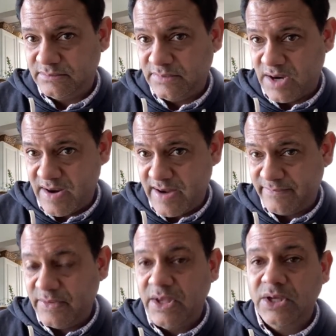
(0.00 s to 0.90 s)
All right?
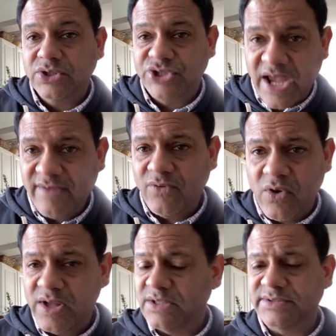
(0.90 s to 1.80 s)
Shave
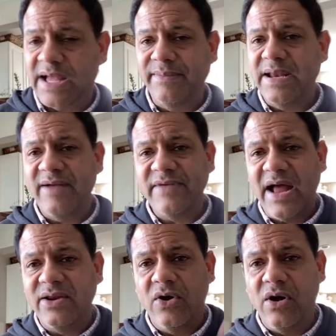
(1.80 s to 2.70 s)
oils. I mean, I've
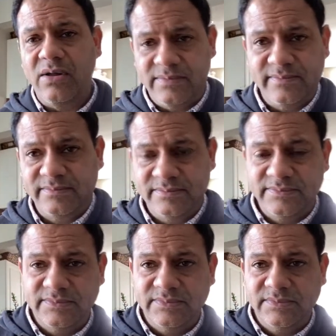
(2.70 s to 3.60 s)
got it all.
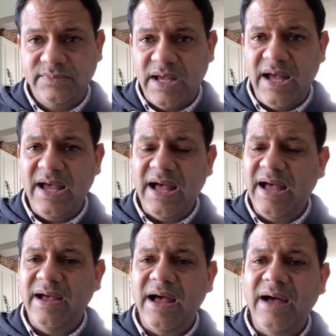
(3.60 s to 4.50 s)
I,
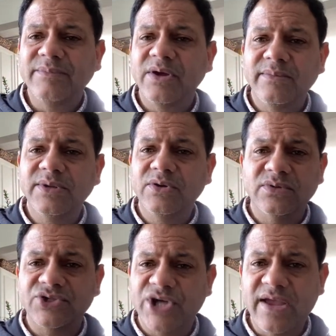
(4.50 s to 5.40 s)
I, I'm going to be
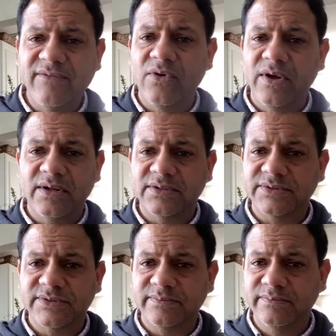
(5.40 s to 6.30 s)
doing shave
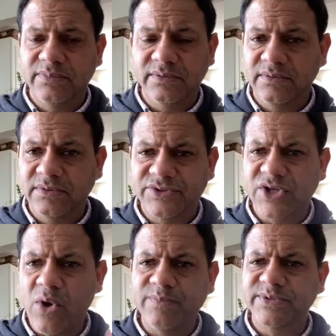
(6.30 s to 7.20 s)
oils,
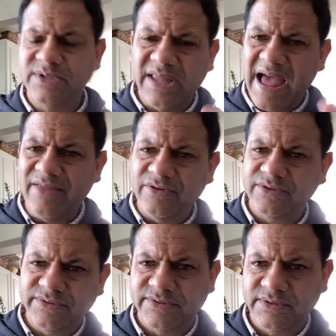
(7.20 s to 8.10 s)
soaps,
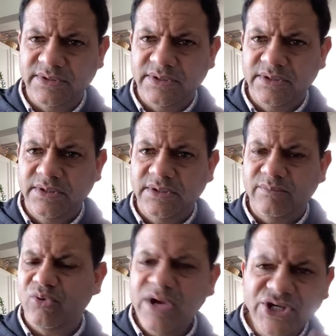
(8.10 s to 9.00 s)
lathers,
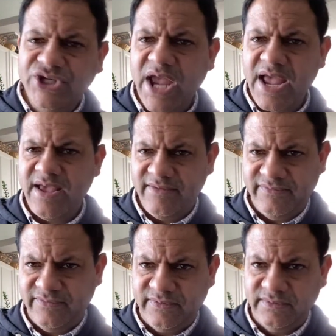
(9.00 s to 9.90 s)

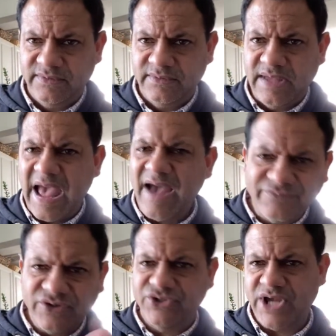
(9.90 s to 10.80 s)
pre-shave,
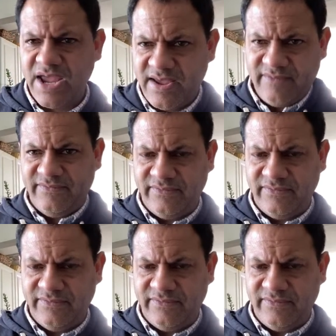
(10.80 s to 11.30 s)
aftershave,